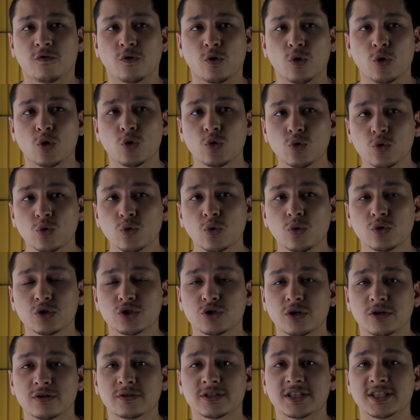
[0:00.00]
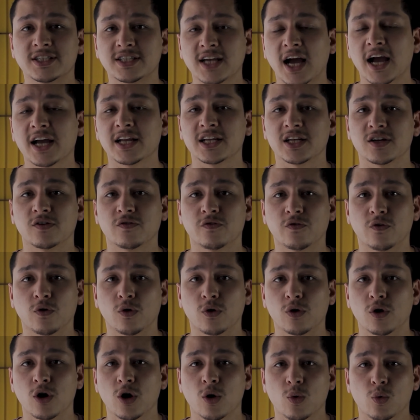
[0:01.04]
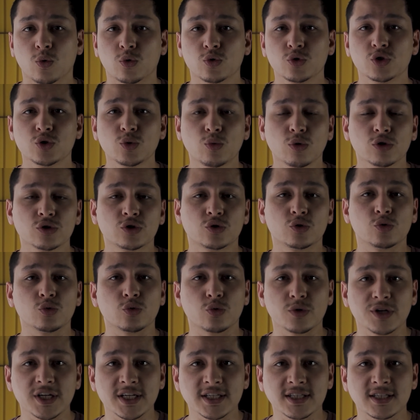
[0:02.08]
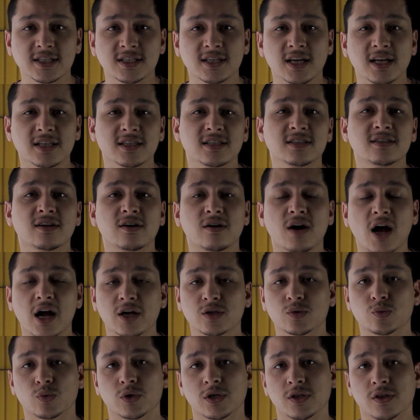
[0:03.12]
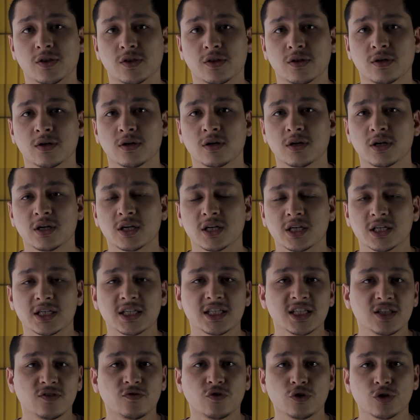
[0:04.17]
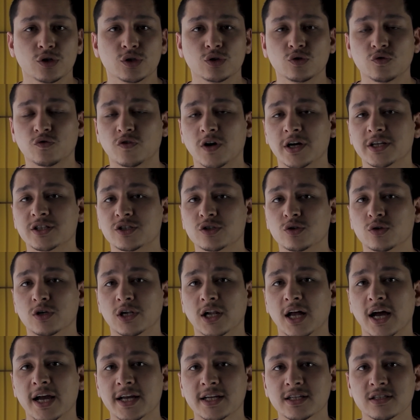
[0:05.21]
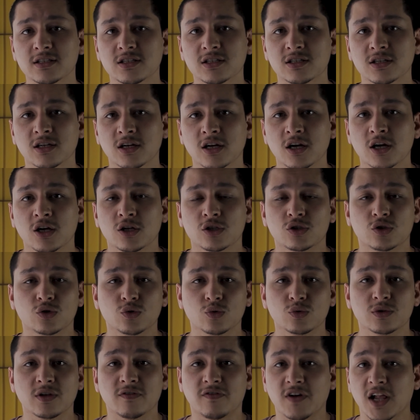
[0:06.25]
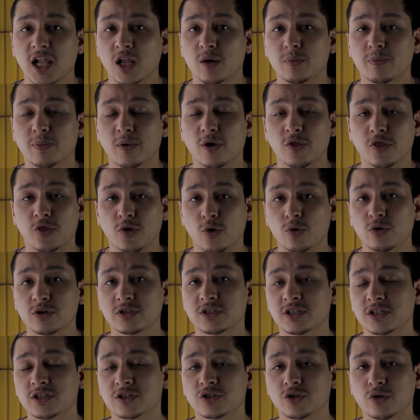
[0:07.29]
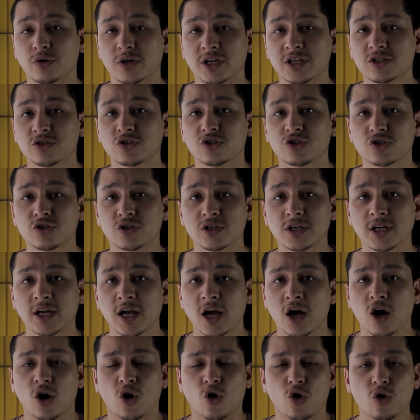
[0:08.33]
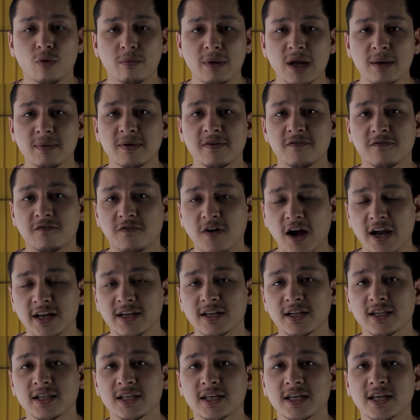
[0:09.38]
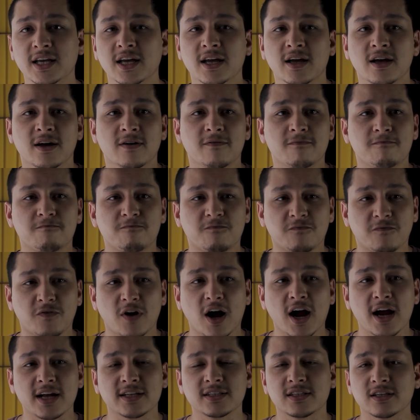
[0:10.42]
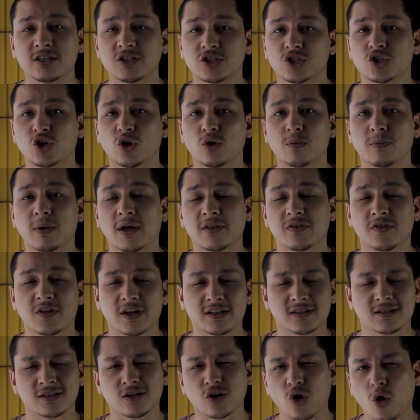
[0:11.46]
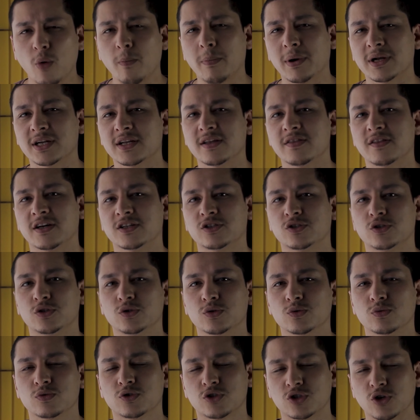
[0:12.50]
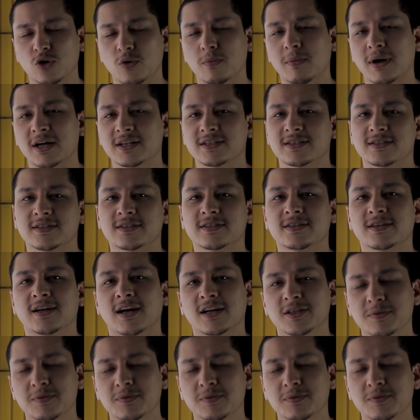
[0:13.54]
For who you're designing for, who you want to reach and interact with? Is it for you to find new clients, to develop authority in your industry, or maybe finally find a job at that company that you so much